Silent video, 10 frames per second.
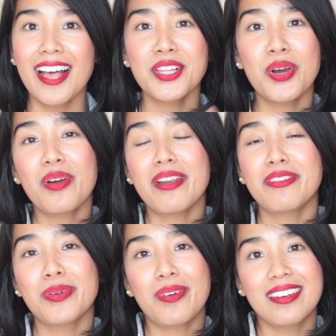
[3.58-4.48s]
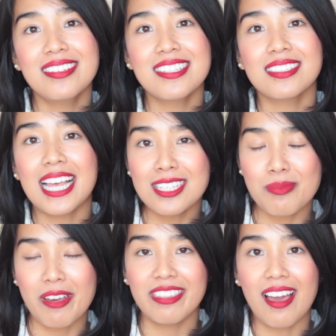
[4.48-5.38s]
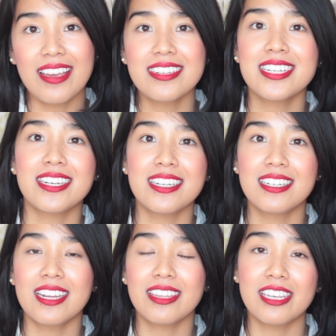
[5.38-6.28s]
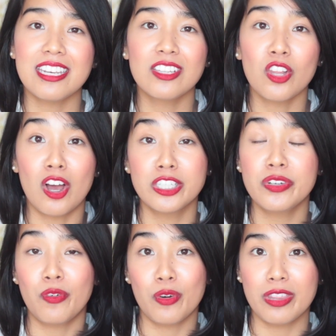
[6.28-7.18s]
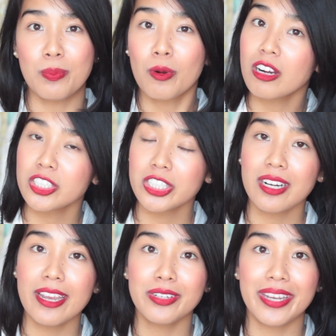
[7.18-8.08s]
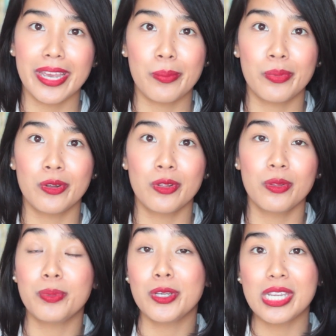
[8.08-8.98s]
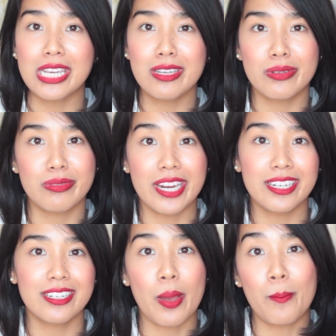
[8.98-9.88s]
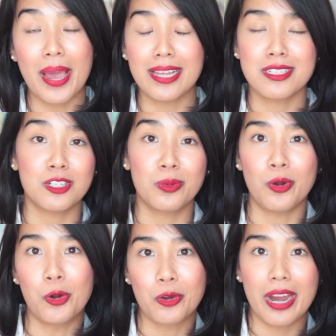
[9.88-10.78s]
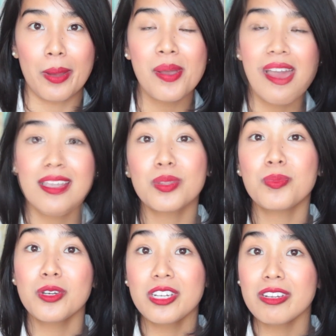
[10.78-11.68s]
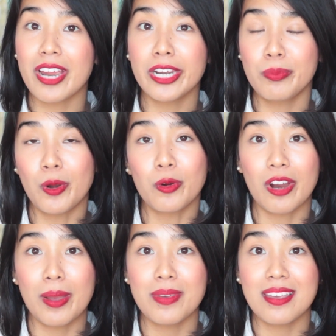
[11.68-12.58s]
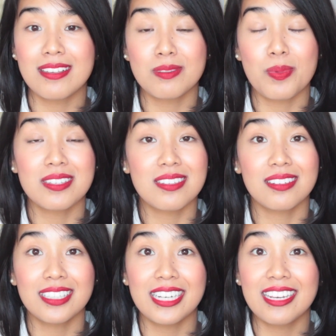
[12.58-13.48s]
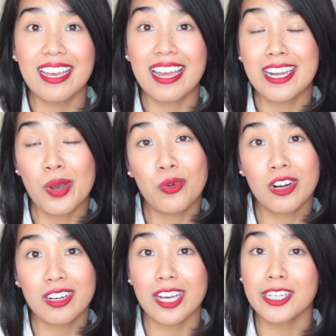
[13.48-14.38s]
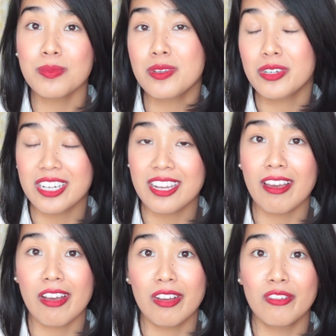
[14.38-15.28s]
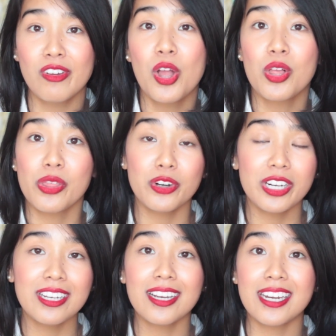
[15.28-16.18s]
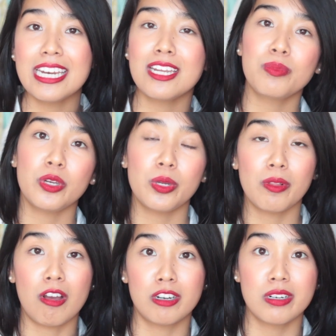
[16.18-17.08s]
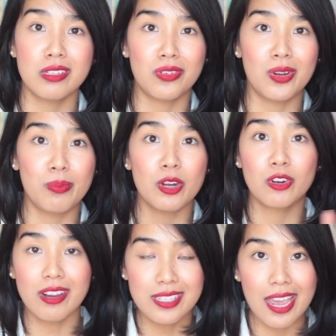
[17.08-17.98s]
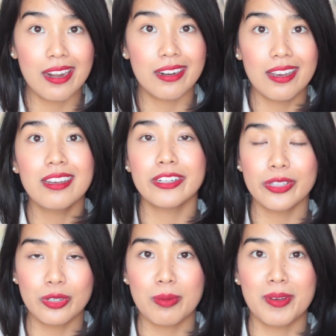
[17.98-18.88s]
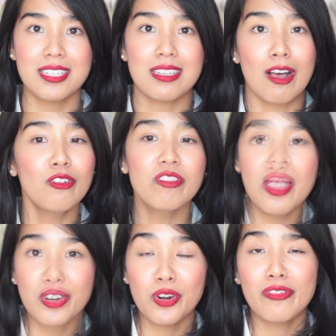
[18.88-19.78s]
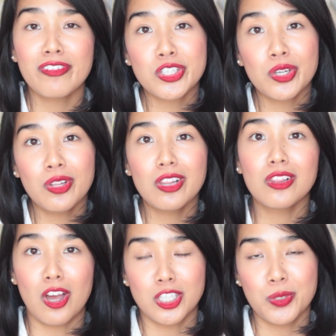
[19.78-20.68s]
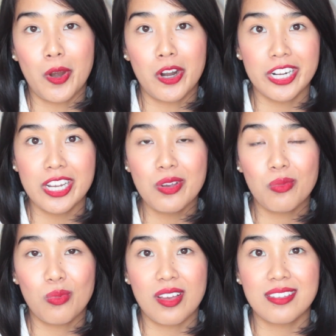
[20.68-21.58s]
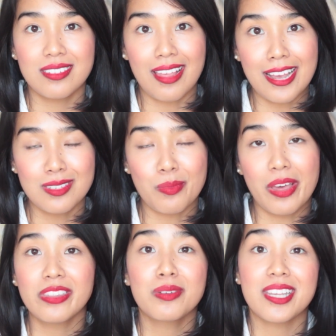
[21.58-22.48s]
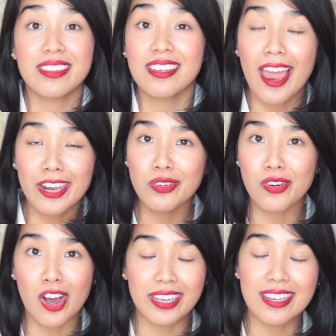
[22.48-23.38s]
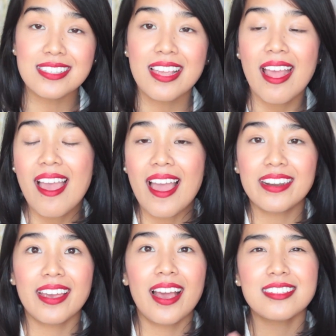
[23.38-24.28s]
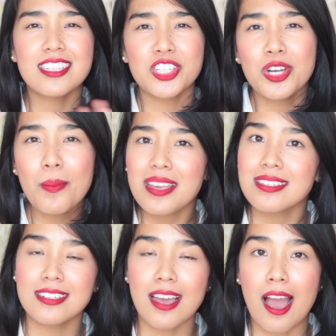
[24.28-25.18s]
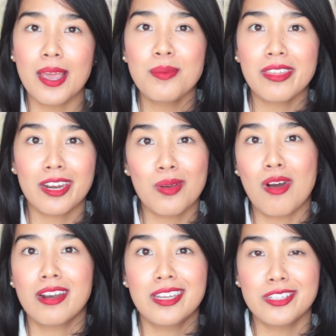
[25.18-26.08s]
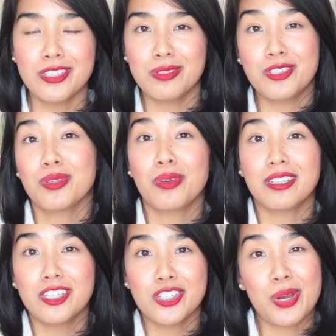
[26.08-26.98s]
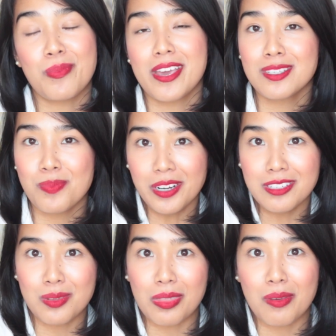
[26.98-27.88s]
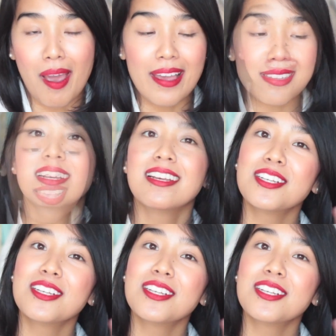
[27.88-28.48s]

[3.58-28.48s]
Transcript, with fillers: Hello everyone, so last month I attended the launch for the Procter and Gamble Beauty United Ambassador Program. So the Beauty United program is basically a network, a community of thirty Canadian beauty bloggers from across Canada, including myself. Their official launch party was last month. It was at the end of August, and I had such an amazing time that I wanted to just quickly share my experience with you guys.